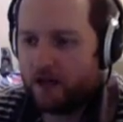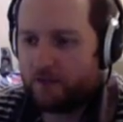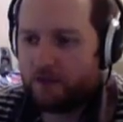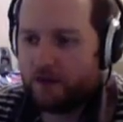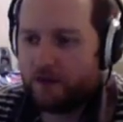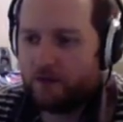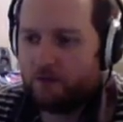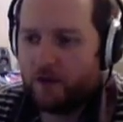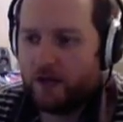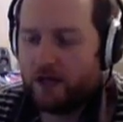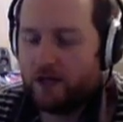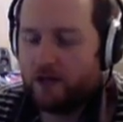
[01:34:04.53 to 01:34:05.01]
And I'll
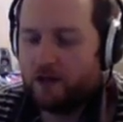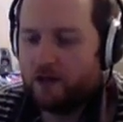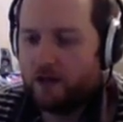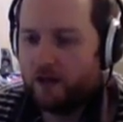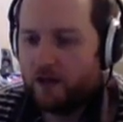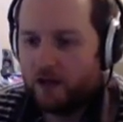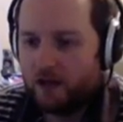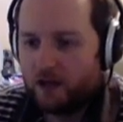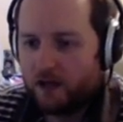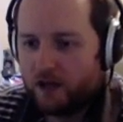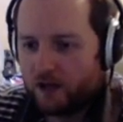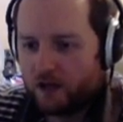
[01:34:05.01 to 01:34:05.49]
be like, well,
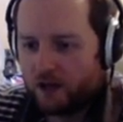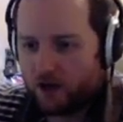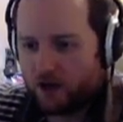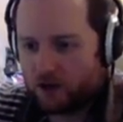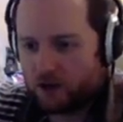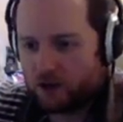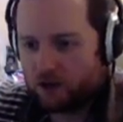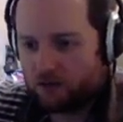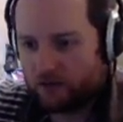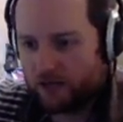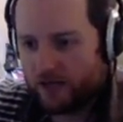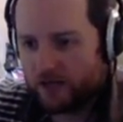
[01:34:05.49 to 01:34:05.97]

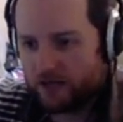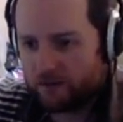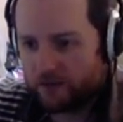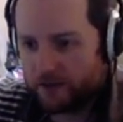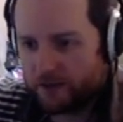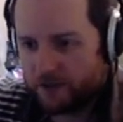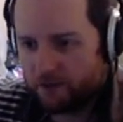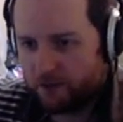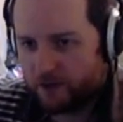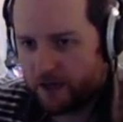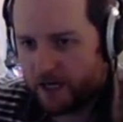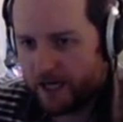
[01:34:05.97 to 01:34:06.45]
God created
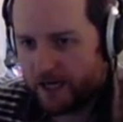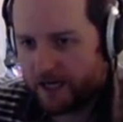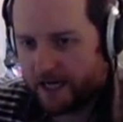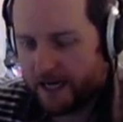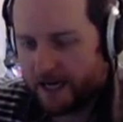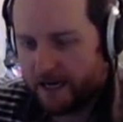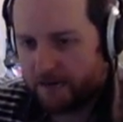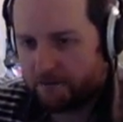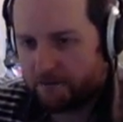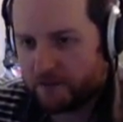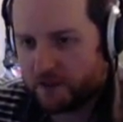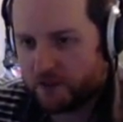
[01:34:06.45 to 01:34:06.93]
me the way I
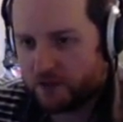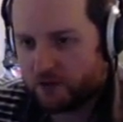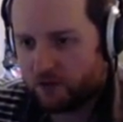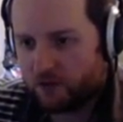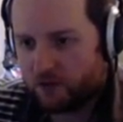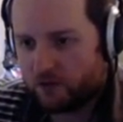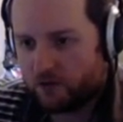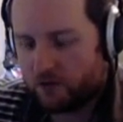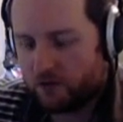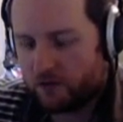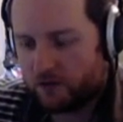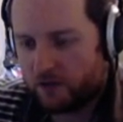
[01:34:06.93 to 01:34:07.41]
am,
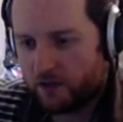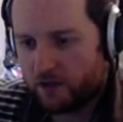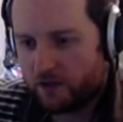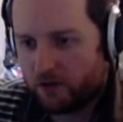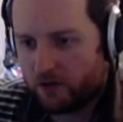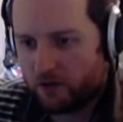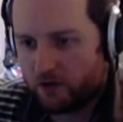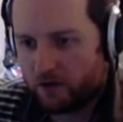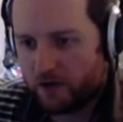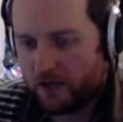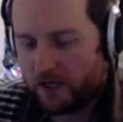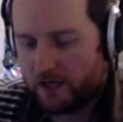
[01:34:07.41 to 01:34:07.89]
so, you
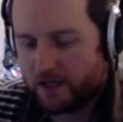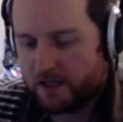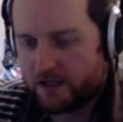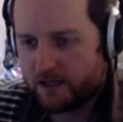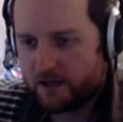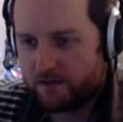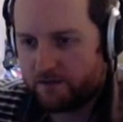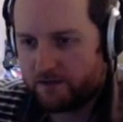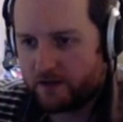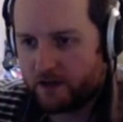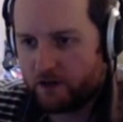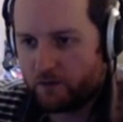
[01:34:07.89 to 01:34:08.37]
know, in his
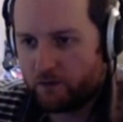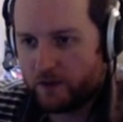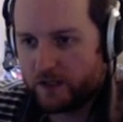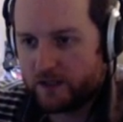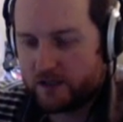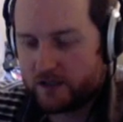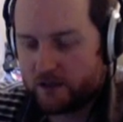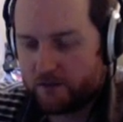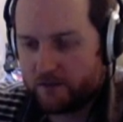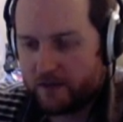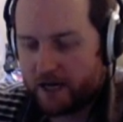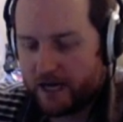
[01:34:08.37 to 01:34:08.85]
infinite
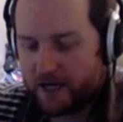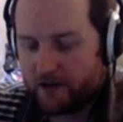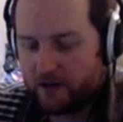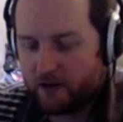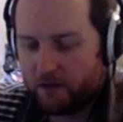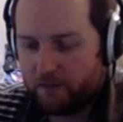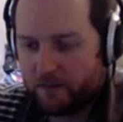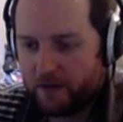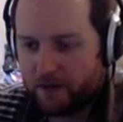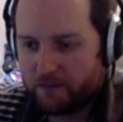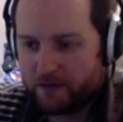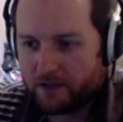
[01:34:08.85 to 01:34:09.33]
wisdom and
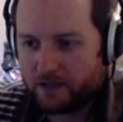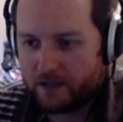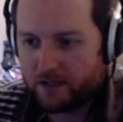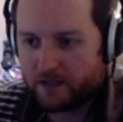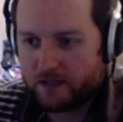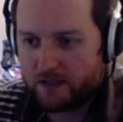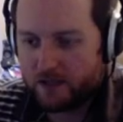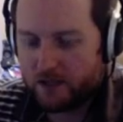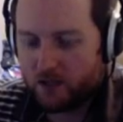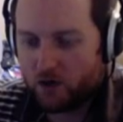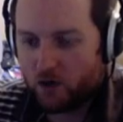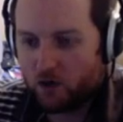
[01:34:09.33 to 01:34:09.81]

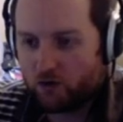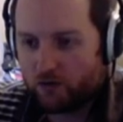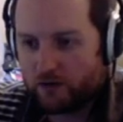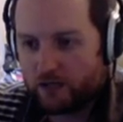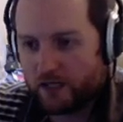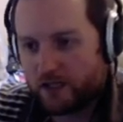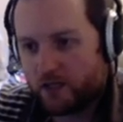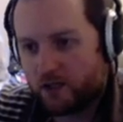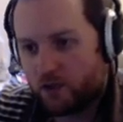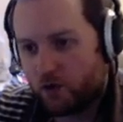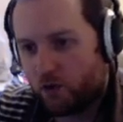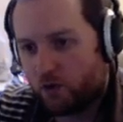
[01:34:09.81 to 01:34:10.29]
omnipotence, he
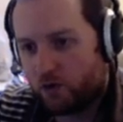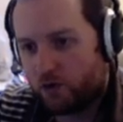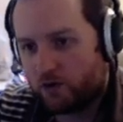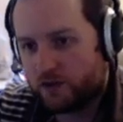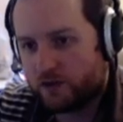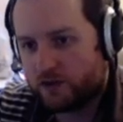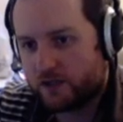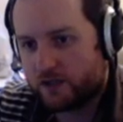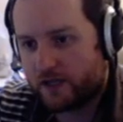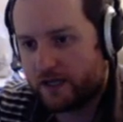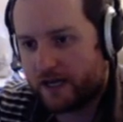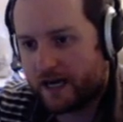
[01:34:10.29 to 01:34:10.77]
already
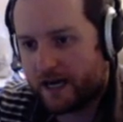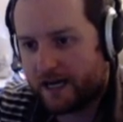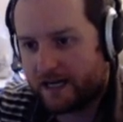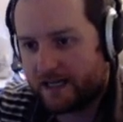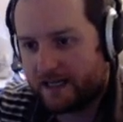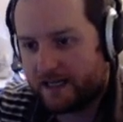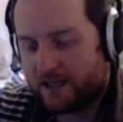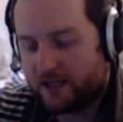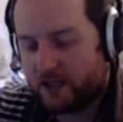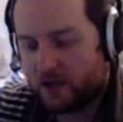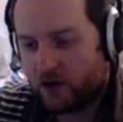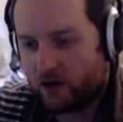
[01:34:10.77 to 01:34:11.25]
knows that I
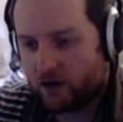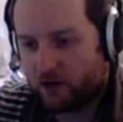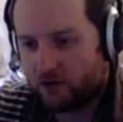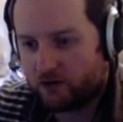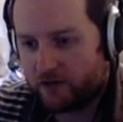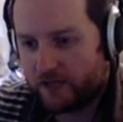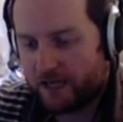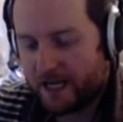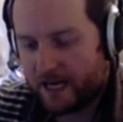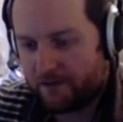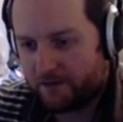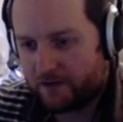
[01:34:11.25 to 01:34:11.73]
need
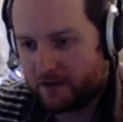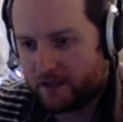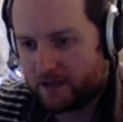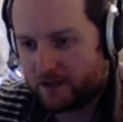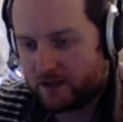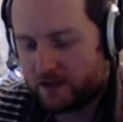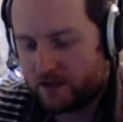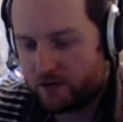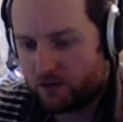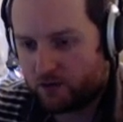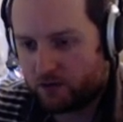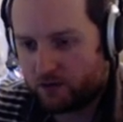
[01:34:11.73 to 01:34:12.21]
concrete
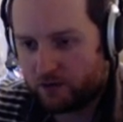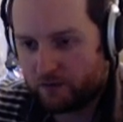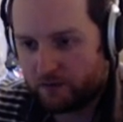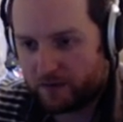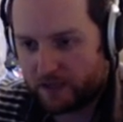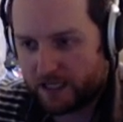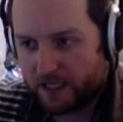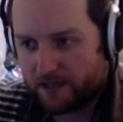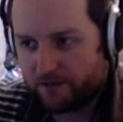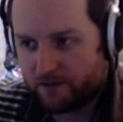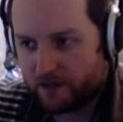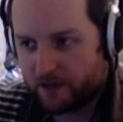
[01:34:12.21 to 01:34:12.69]
evidence in order to
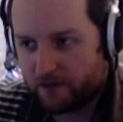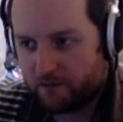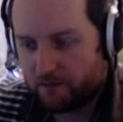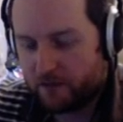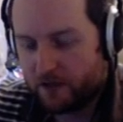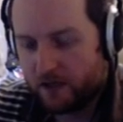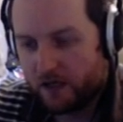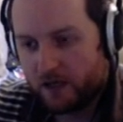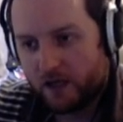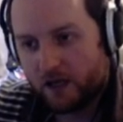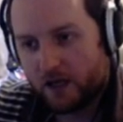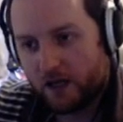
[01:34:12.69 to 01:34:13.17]
believe in
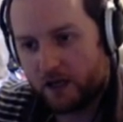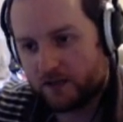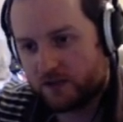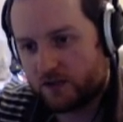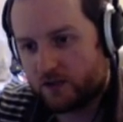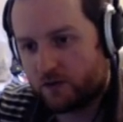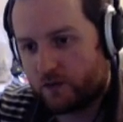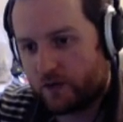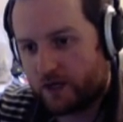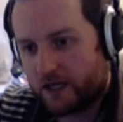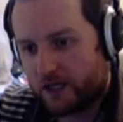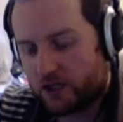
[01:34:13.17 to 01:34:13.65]
him. And
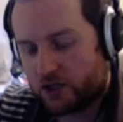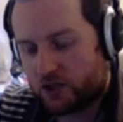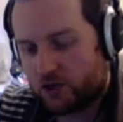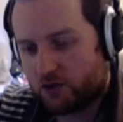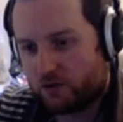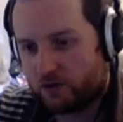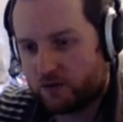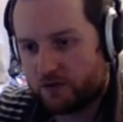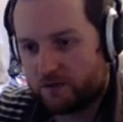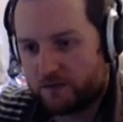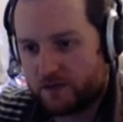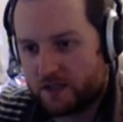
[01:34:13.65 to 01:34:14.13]
so when he
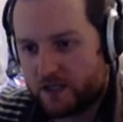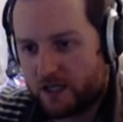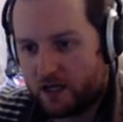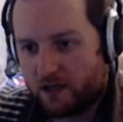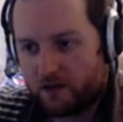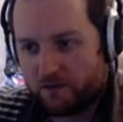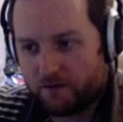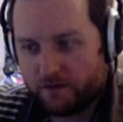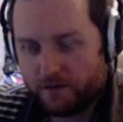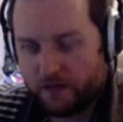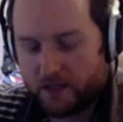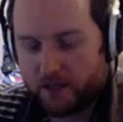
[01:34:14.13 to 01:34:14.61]
shows
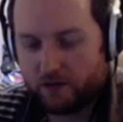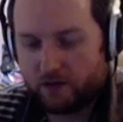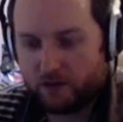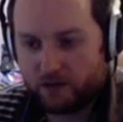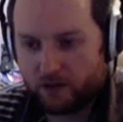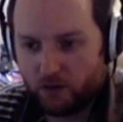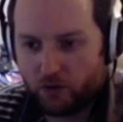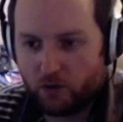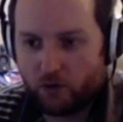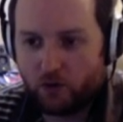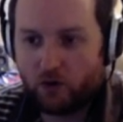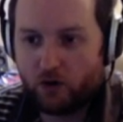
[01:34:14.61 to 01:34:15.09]
himself, he'll
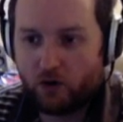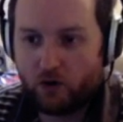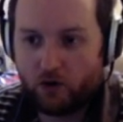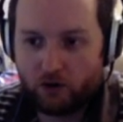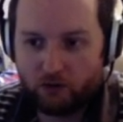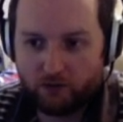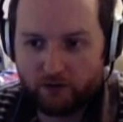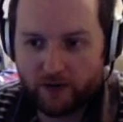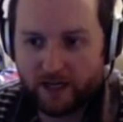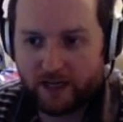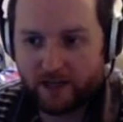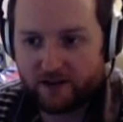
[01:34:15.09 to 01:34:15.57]
know
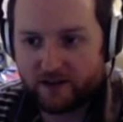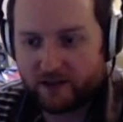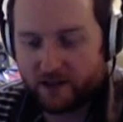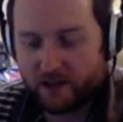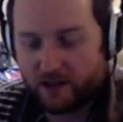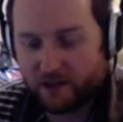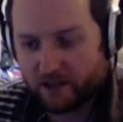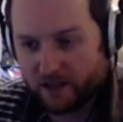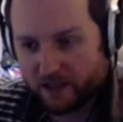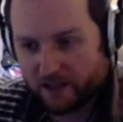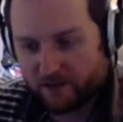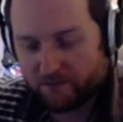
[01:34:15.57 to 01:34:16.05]
already that
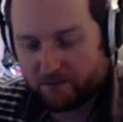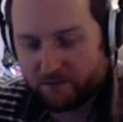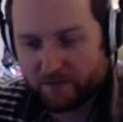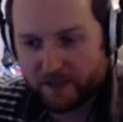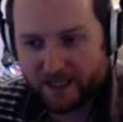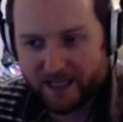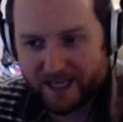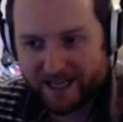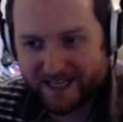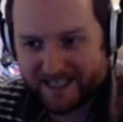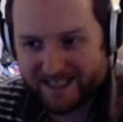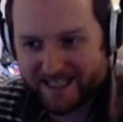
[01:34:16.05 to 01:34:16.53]
he'll give
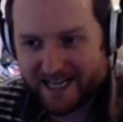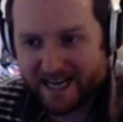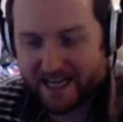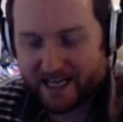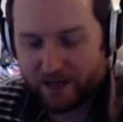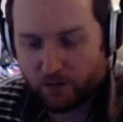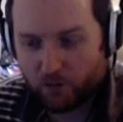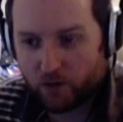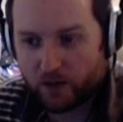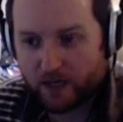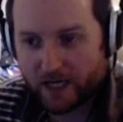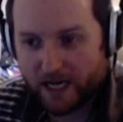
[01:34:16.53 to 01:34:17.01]
me
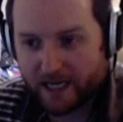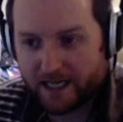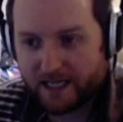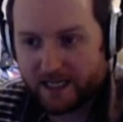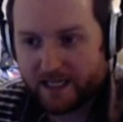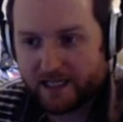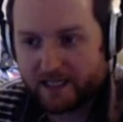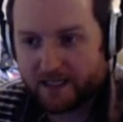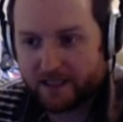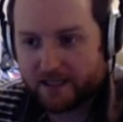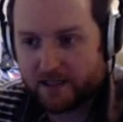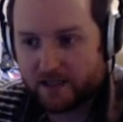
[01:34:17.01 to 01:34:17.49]
exactly what I
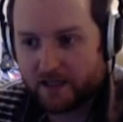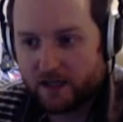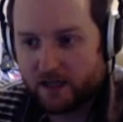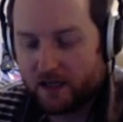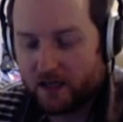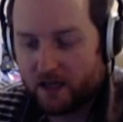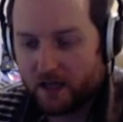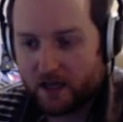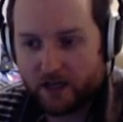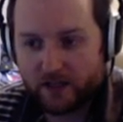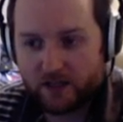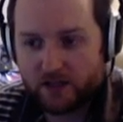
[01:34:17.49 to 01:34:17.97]
needed.
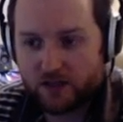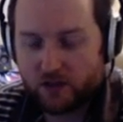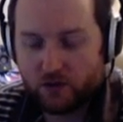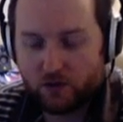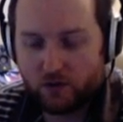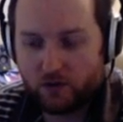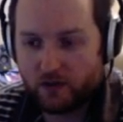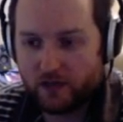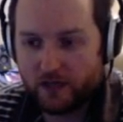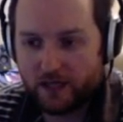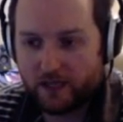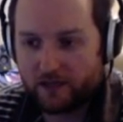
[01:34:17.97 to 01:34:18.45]
And
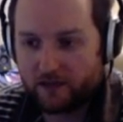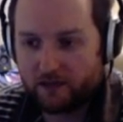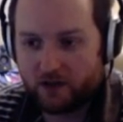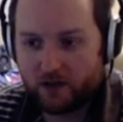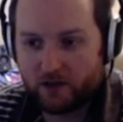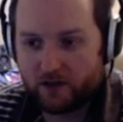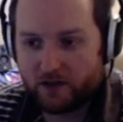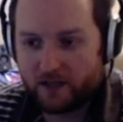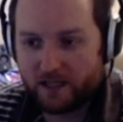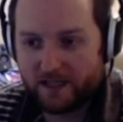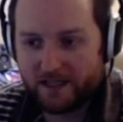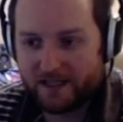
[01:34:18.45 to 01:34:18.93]
so he'll
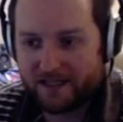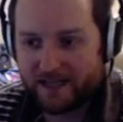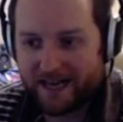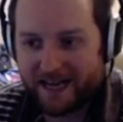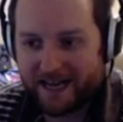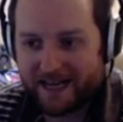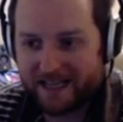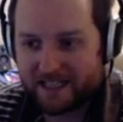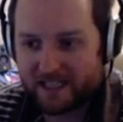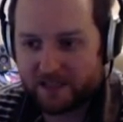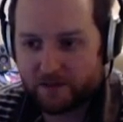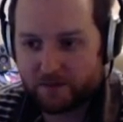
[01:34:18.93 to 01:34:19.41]
not need
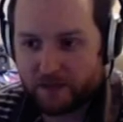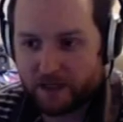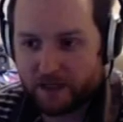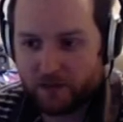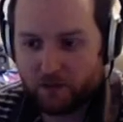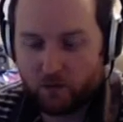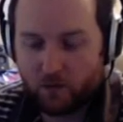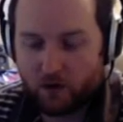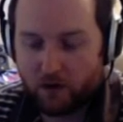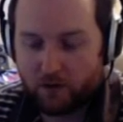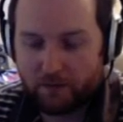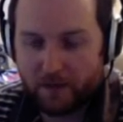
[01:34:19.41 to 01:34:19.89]
to ask
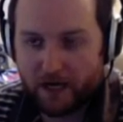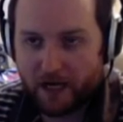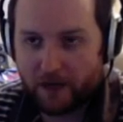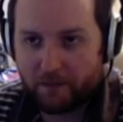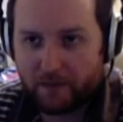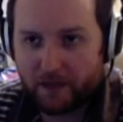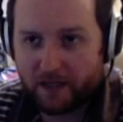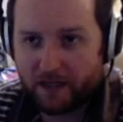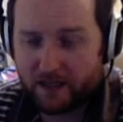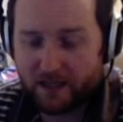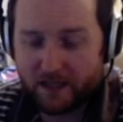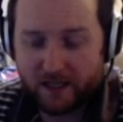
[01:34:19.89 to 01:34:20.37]
me what my
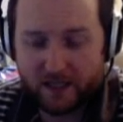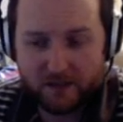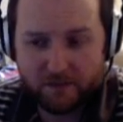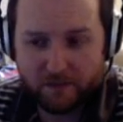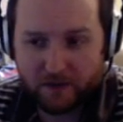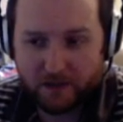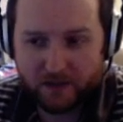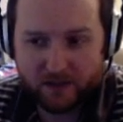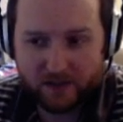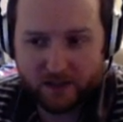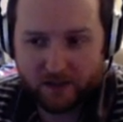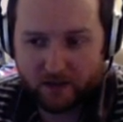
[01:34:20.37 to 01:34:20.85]
opinion is
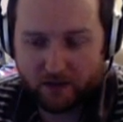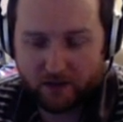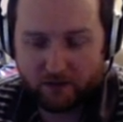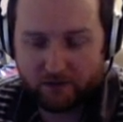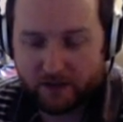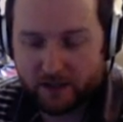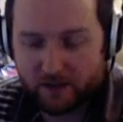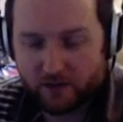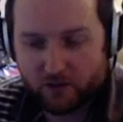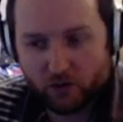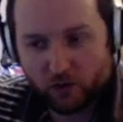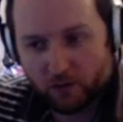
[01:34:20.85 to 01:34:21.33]
because he'll
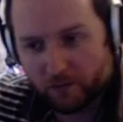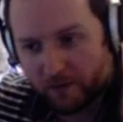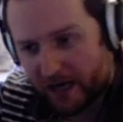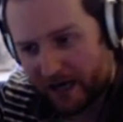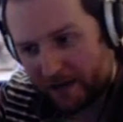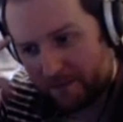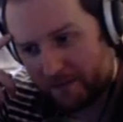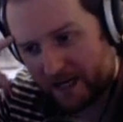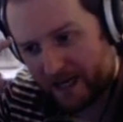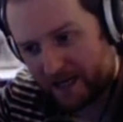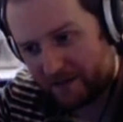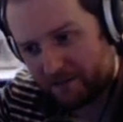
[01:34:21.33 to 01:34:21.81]
already know
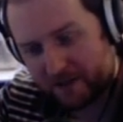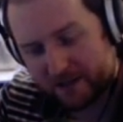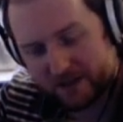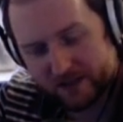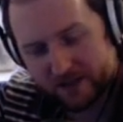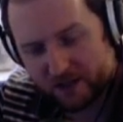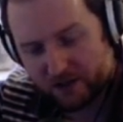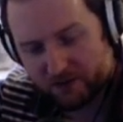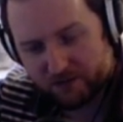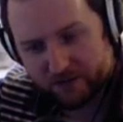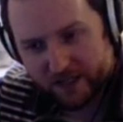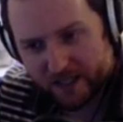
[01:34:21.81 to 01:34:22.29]
my mind
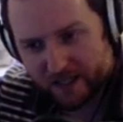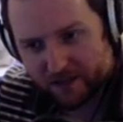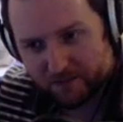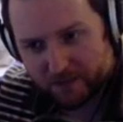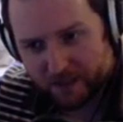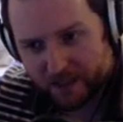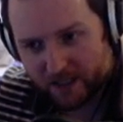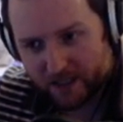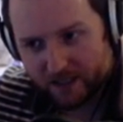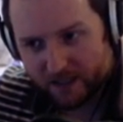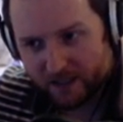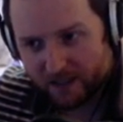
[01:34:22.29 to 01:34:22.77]
because he created
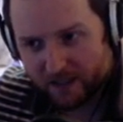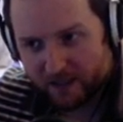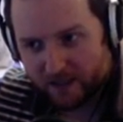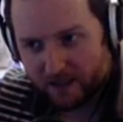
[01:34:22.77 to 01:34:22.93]
me.